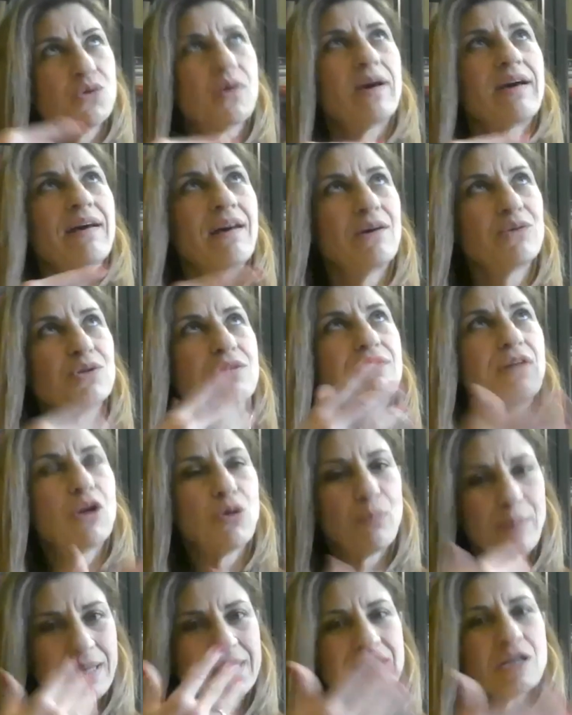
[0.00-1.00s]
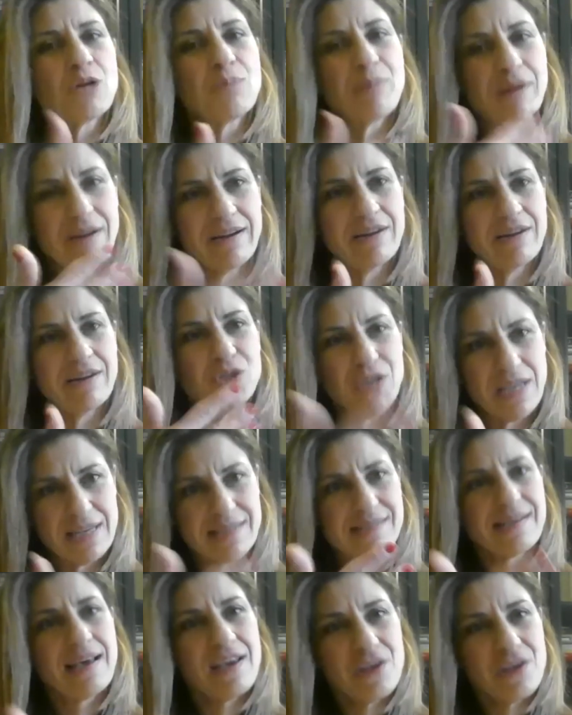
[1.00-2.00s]
into account developmental
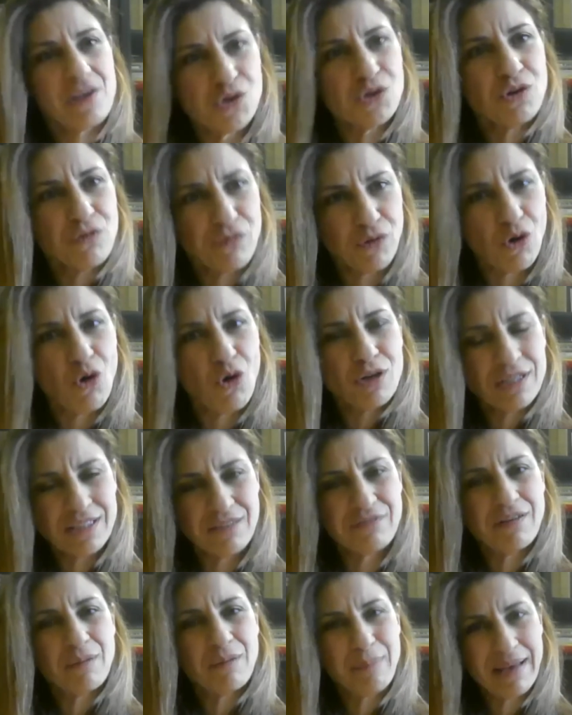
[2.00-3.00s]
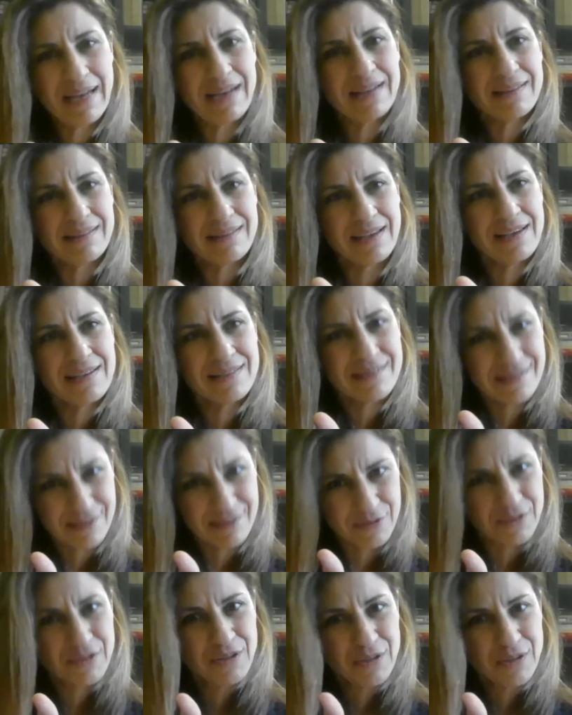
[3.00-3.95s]
prioritization of cognitive abilities